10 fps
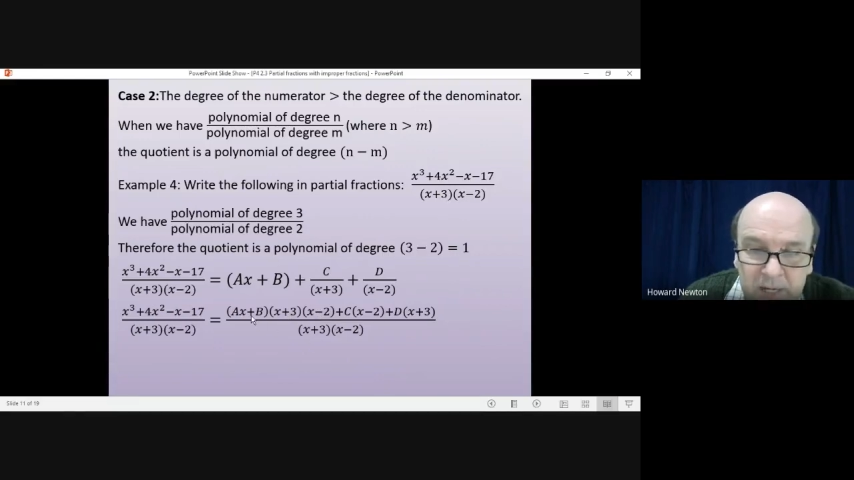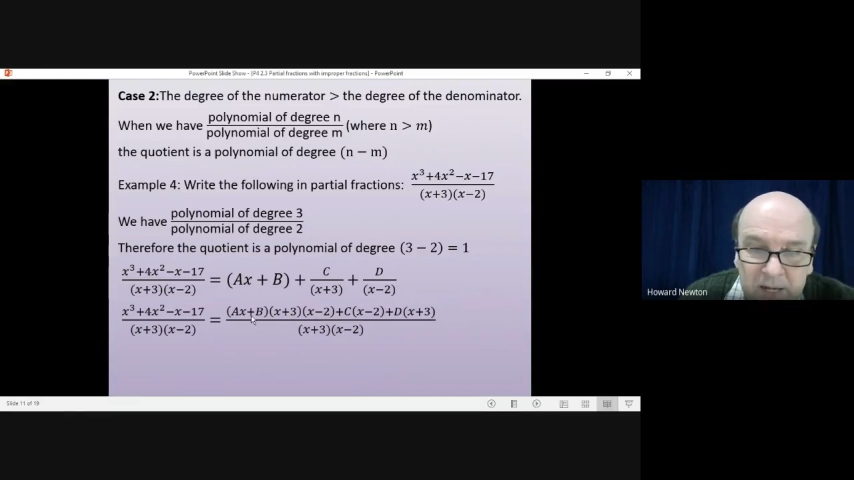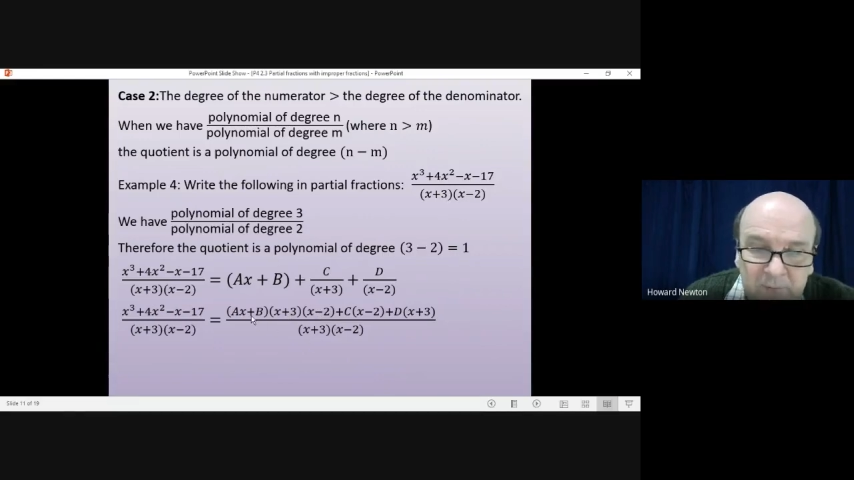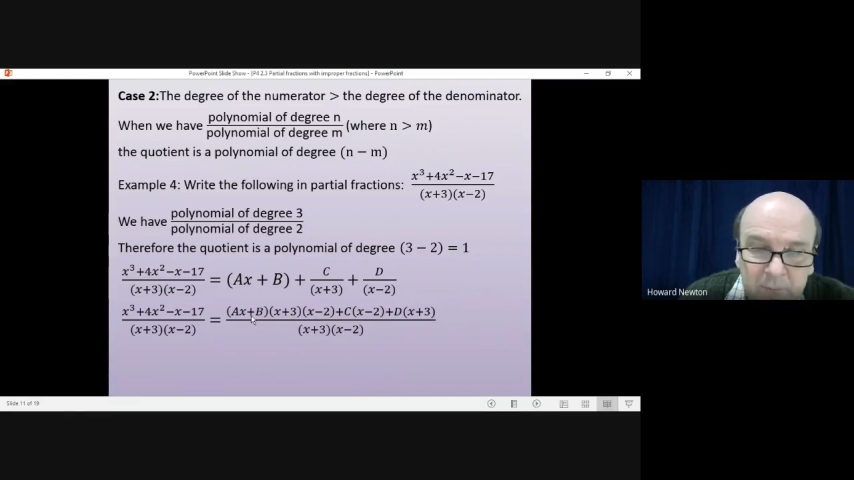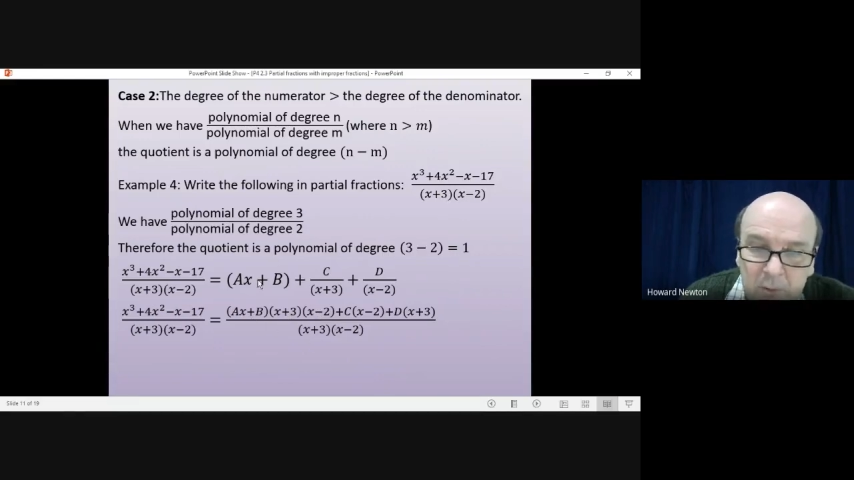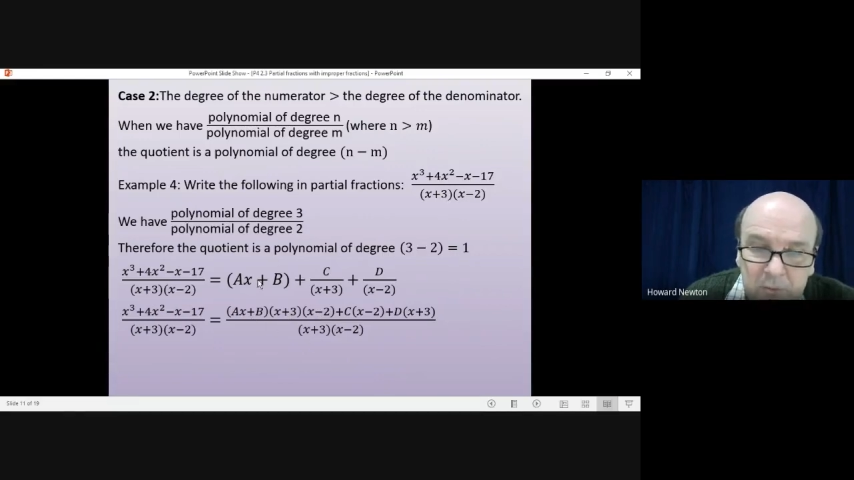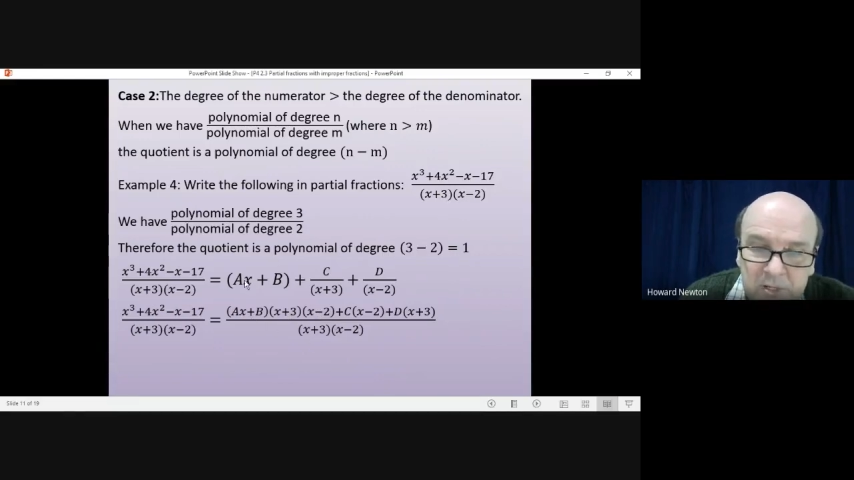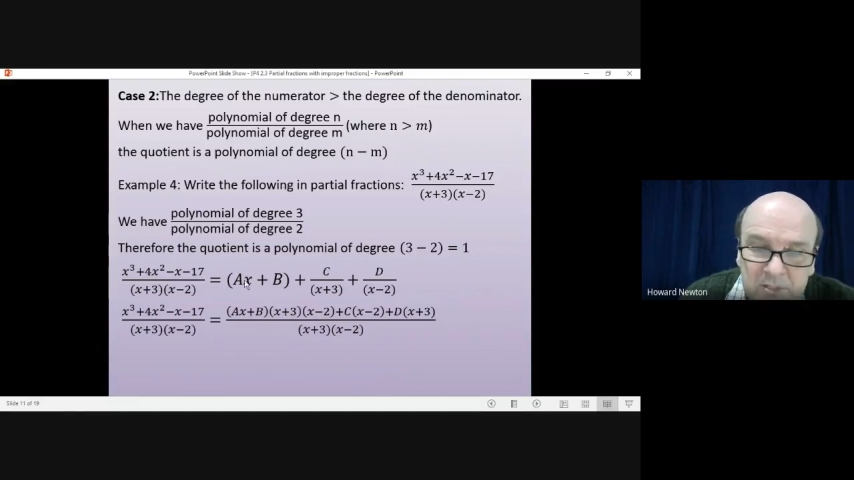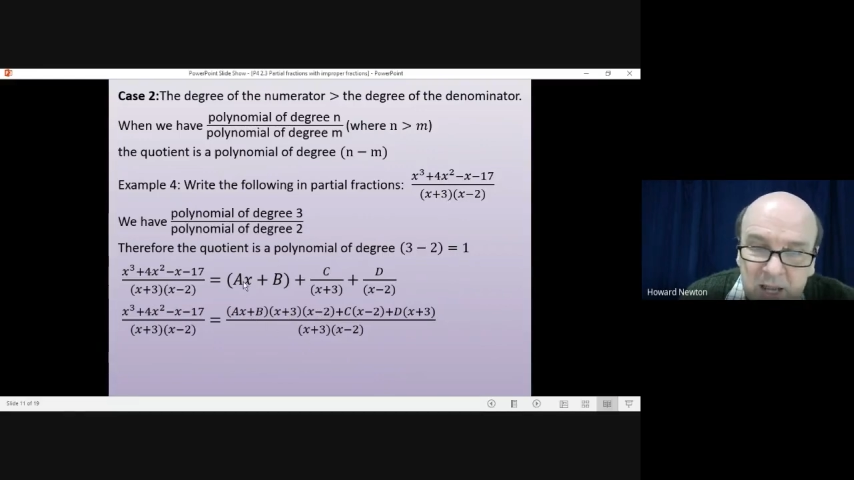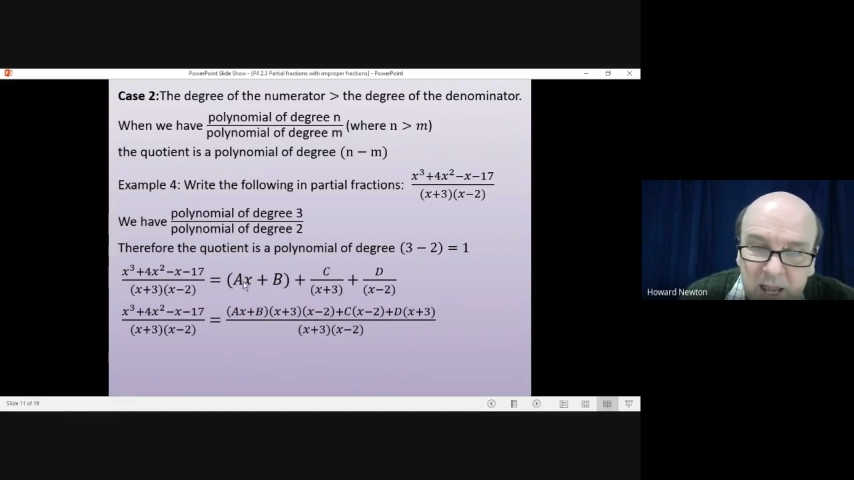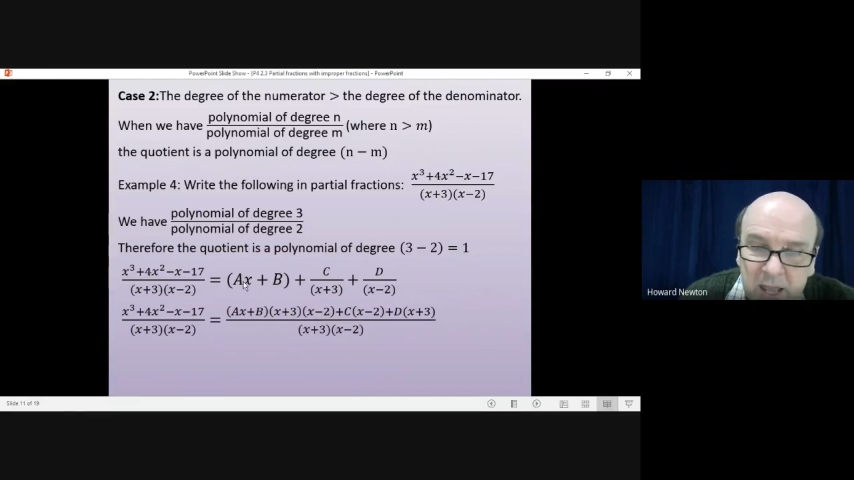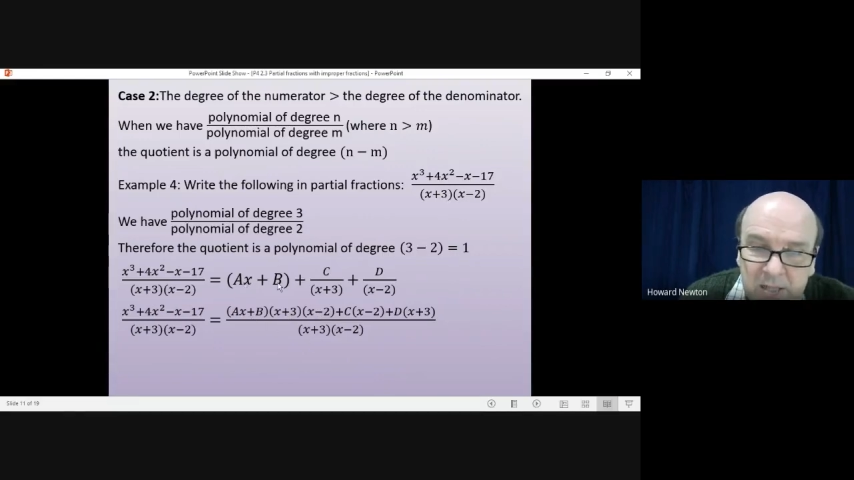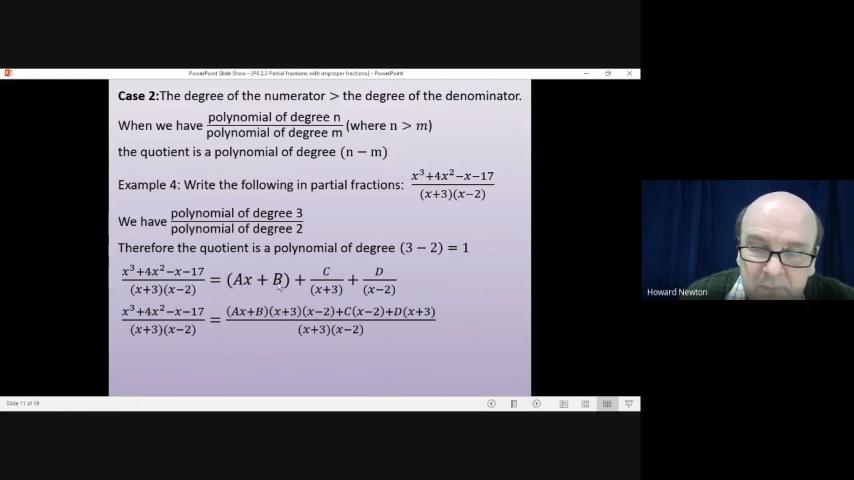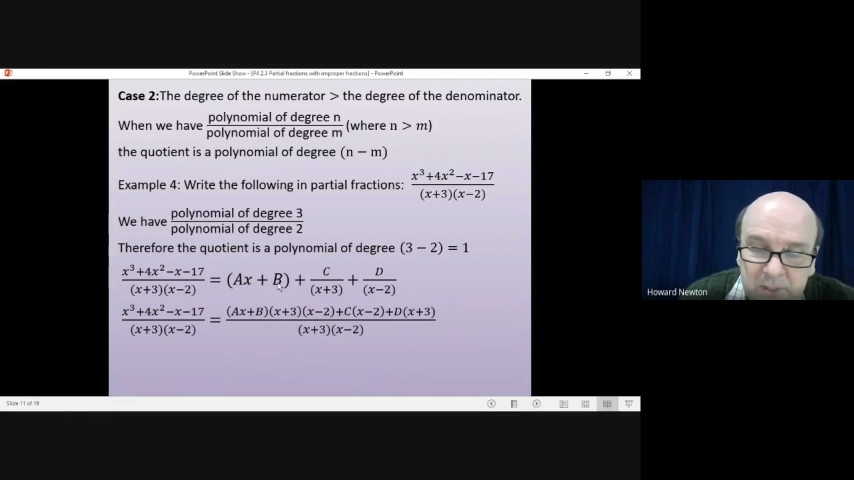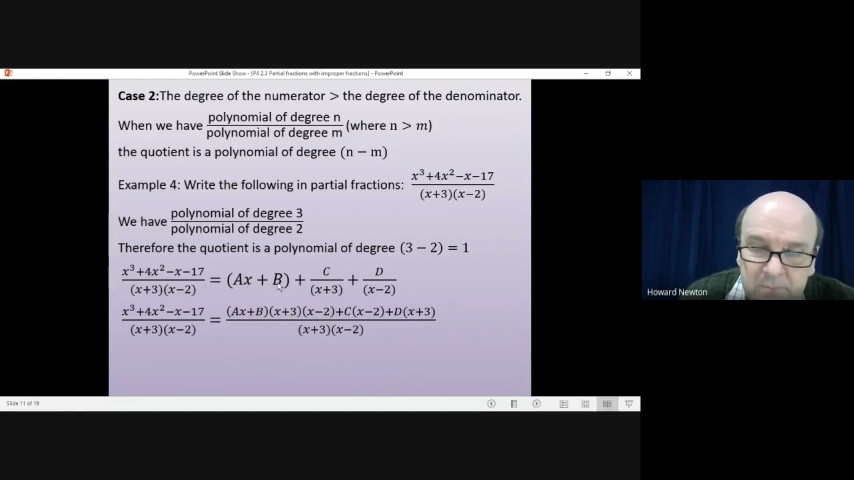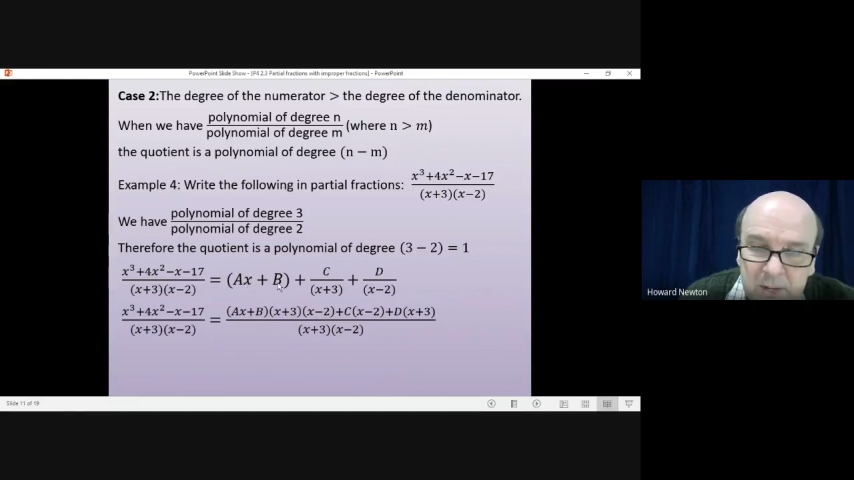leaving me with just ax plus